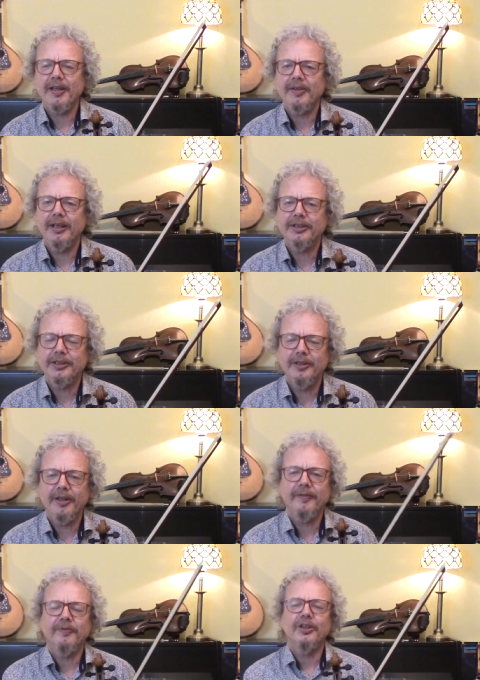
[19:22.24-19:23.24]
There is
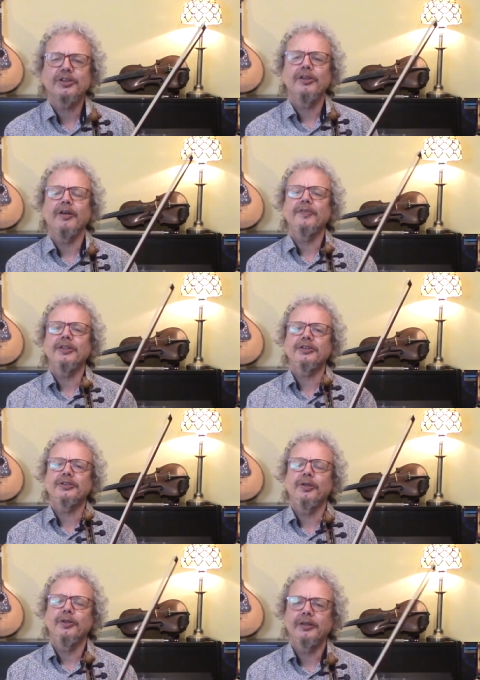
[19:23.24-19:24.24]
another version of this
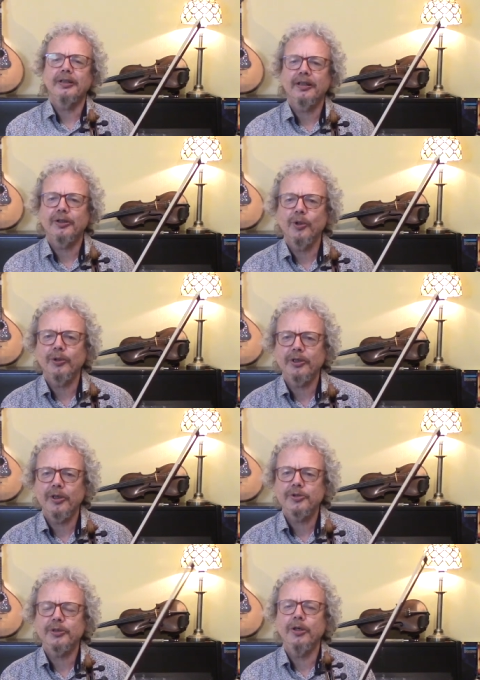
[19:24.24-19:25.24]
song called
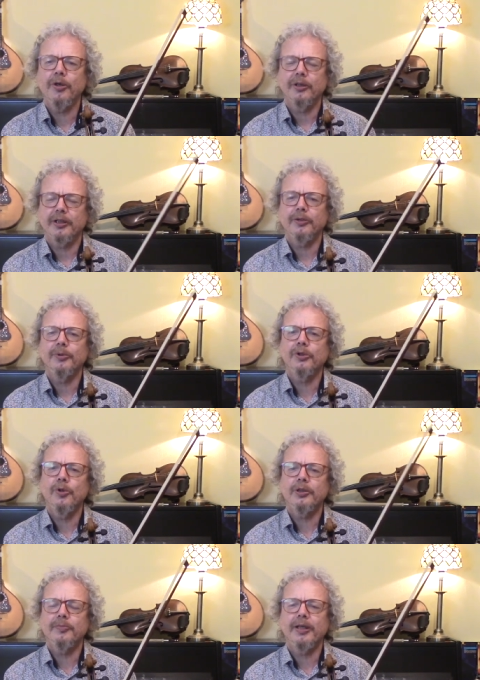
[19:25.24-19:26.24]
Country Honk,
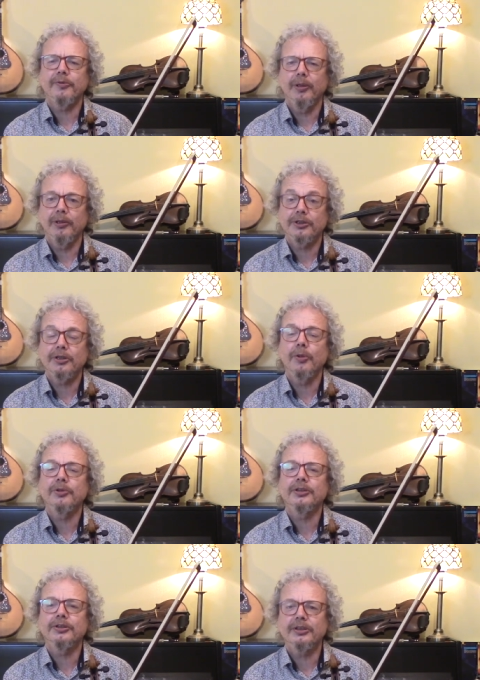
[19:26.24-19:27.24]
recorded by the Rolling
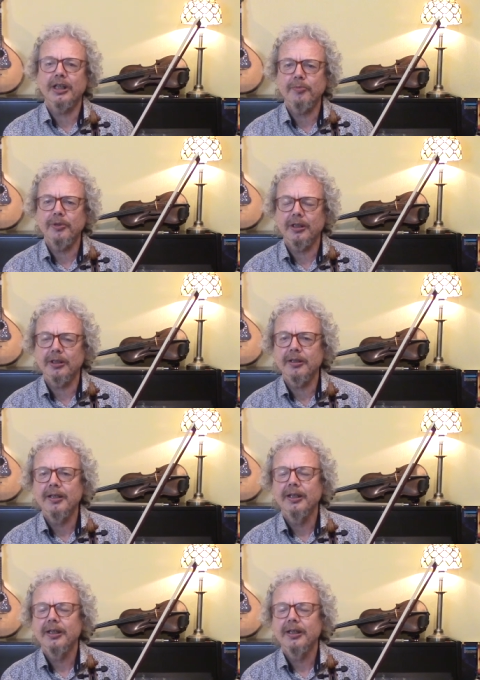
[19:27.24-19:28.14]
Stones the same year,